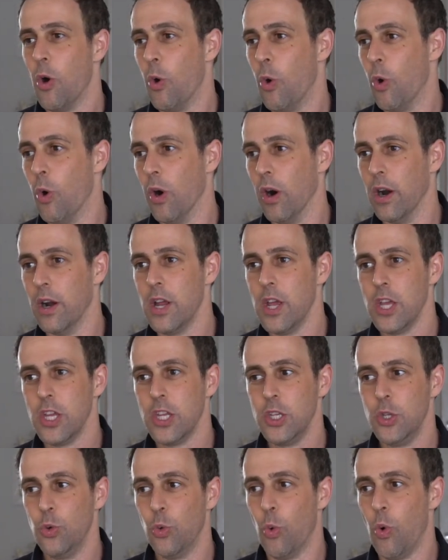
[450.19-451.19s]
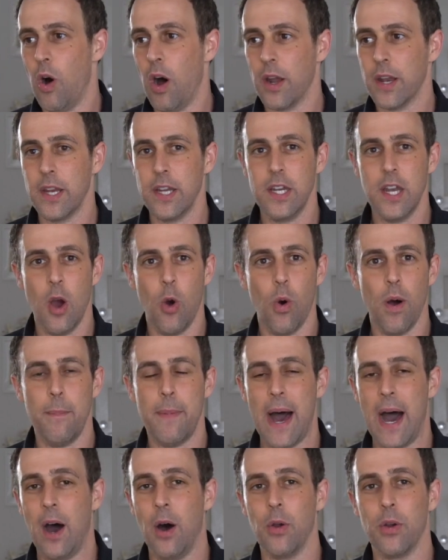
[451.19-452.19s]
or you want to know
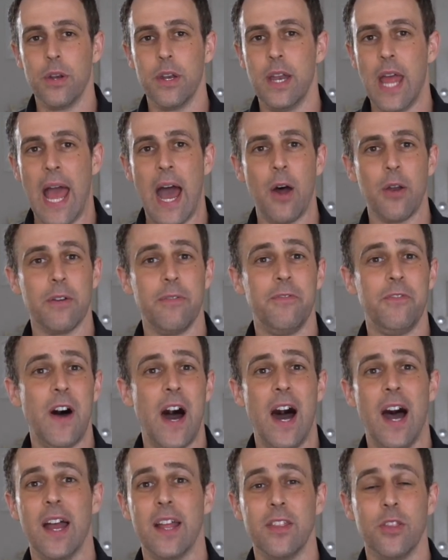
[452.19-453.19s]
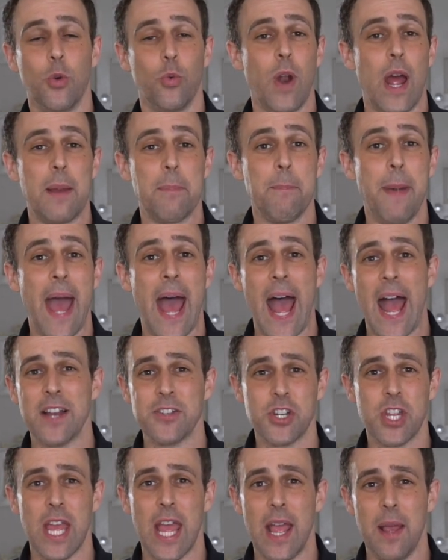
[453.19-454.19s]
about how to find the right
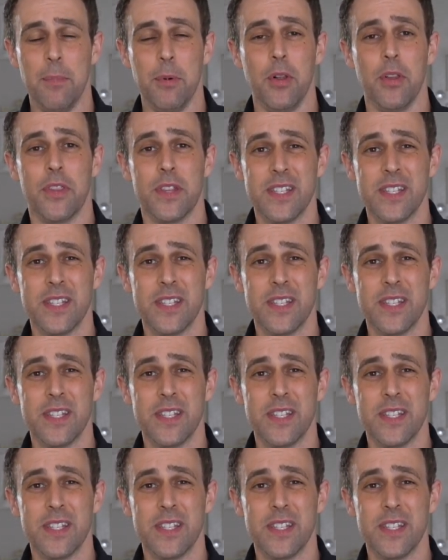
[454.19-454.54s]
patch cable.